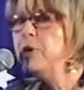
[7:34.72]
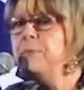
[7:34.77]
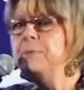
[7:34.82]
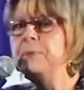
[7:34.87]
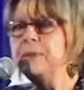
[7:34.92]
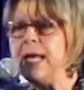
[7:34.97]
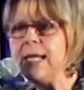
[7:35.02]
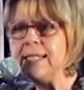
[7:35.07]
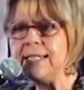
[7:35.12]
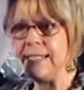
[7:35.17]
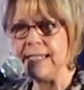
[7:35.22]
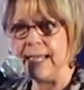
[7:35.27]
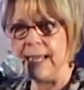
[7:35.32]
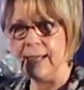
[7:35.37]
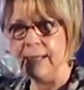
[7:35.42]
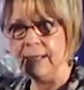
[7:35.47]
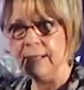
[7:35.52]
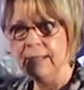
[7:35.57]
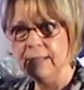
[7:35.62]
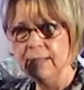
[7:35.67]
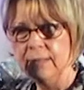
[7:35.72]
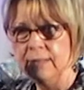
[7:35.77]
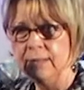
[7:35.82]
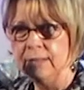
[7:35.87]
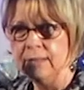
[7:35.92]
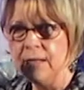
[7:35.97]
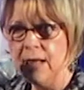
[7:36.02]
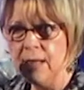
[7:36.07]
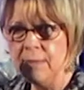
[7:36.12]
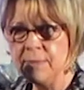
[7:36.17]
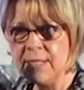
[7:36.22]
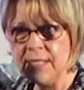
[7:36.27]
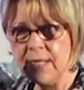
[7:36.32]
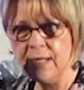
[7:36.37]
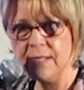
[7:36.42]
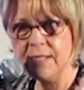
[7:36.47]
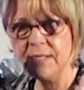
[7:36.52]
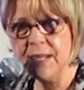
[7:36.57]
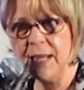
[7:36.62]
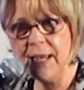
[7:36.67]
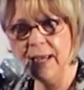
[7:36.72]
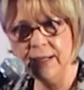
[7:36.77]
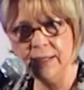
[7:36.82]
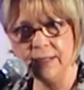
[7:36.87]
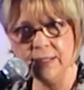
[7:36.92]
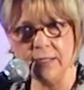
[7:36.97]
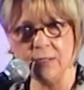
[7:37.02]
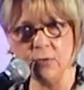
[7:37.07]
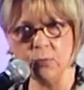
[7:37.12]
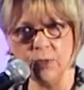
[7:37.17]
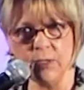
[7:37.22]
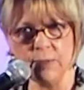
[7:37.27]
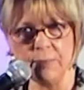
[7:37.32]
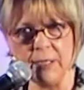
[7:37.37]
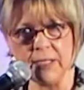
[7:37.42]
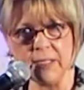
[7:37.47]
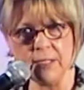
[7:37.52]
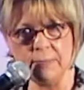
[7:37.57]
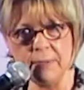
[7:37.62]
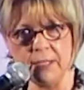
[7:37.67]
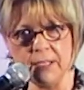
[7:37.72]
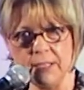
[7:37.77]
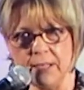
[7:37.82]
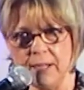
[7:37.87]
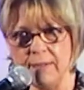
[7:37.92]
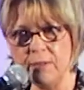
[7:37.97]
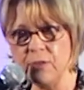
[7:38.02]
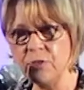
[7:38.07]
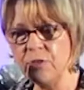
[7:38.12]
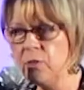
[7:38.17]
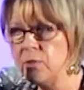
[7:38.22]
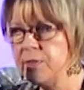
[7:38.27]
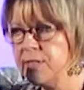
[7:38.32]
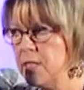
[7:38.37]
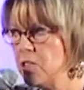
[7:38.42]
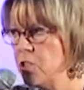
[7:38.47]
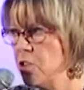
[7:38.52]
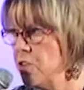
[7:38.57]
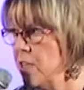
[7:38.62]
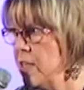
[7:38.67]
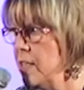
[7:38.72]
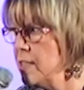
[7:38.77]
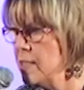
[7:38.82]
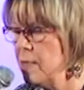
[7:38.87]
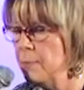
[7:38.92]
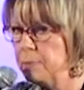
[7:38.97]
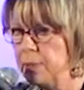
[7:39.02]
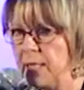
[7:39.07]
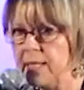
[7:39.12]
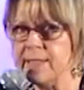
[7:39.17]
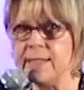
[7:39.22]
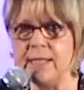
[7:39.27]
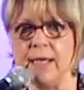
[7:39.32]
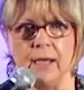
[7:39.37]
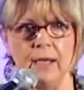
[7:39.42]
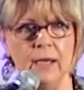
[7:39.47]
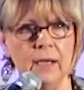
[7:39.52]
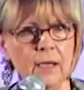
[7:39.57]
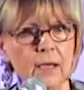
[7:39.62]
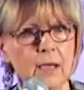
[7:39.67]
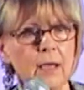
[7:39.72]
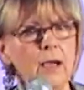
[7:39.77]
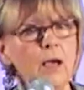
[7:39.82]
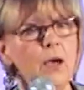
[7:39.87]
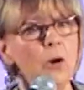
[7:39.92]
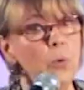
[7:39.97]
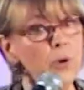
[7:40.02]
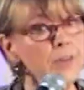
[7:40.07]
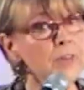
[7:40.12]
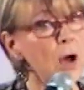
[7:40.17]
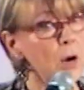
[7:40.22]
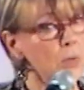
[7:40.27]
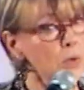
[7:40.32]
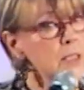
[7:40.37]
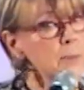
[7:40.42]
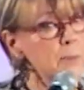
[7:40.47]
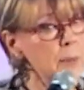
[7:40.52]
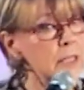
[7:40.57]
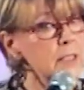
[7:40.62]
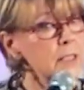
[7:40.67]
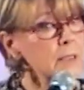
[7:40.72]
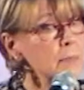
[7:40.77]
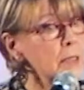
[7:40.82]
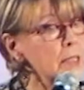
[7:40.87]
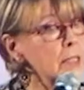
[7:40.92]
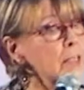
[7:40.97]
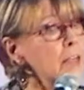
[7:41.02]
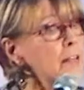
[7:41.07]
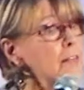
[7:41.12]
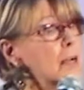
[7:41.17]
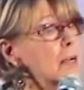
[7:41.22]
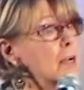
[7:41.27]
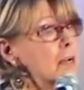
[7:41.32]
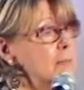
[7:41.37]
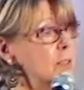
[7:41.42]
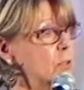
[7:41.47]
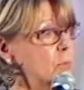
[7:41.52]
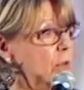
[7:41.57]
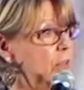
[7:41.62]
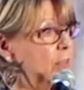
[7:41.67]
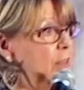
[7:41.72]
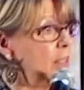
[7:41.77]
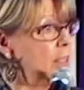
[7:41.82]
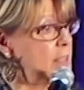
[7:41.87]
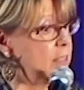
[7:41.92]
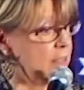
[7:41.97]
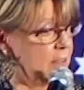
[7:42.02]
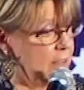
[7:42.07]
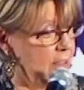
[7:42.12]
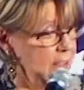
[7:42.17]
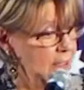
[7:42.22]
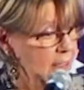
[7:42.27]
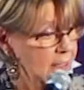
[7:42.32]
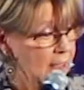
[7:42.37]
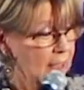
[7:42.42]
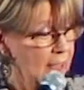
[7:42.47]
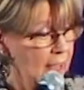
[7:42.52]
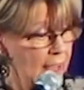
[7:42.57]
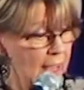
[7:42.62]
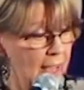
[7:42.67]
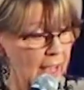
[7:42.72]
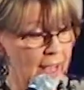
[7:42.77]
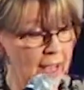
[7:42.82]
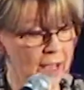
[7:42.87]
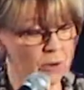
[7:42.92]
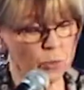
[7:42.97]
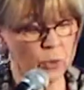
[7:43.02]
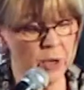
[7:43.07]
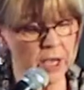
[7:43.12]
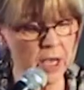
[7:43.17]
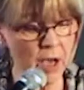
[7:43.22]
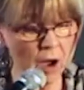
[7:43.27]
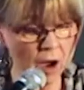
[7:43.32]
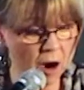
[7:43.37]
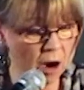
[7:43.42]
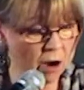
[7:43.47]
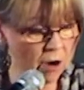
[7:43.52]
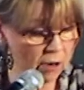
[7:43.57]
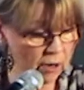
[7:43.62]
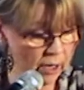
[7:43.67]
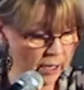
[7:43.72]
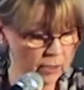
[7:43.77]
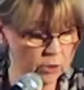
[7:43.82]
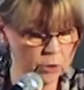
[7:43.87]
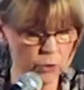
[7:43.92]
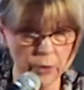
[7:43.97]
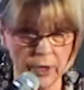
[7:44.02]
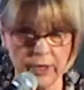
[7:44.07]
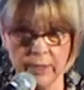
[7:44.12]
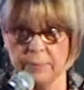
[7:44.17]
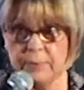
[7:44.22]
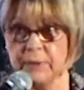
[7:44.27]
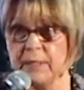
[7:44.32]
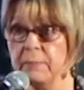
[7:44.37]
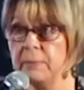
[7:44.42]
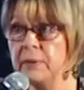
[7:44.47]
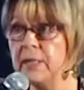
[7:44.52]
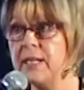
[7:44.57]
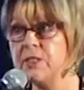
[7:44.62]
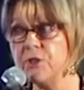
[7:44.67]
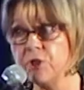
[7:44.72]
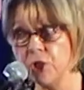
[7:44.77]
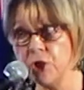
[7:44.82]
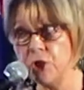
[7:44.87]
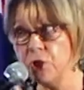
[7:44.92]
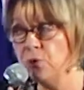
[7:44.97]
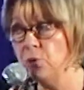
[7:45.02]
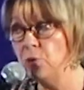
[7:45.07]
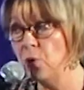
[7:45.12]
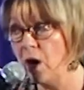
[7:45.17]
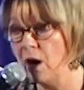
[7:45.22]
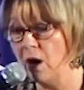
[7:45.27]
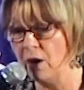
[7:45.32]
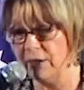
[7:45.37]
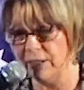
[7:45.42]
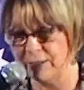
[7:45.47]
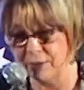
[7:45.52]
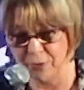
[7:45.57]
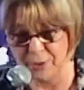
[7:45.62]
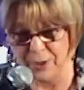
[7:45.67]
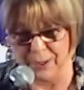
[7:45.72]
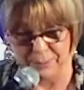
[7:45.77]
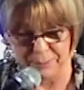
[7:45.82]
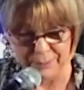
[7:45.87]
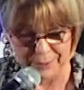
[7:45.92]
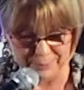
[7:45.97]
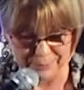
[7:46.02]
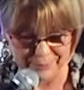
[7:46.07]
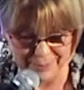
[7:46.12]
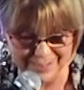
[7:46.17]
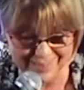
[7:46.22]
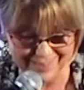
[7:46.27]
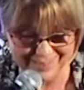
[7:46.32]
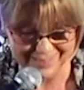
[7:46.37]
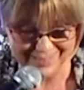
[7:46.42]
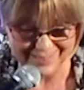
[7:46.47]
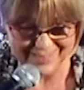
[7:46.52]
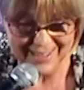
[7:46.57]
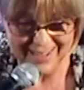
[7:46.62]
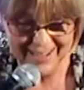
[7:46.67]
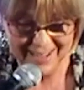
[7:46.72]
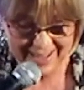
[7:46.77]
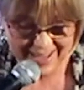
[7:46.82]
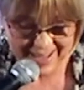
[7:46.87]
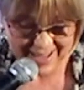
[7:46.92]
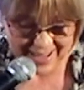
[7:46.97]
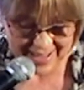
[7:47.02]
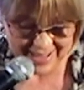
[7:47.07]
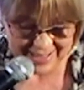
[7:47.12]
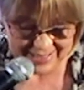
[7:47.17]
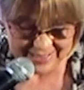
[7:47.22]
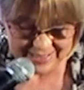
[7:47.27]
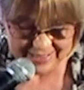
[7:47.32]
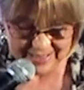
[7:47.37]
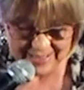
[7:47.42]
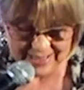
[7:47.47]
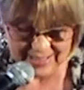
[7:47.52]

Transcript: blessing comes attendant responsibility. There's no such thing as a blessing without responsibility that comes with it. And we are incredibly blessed. You are incredibly blessed. And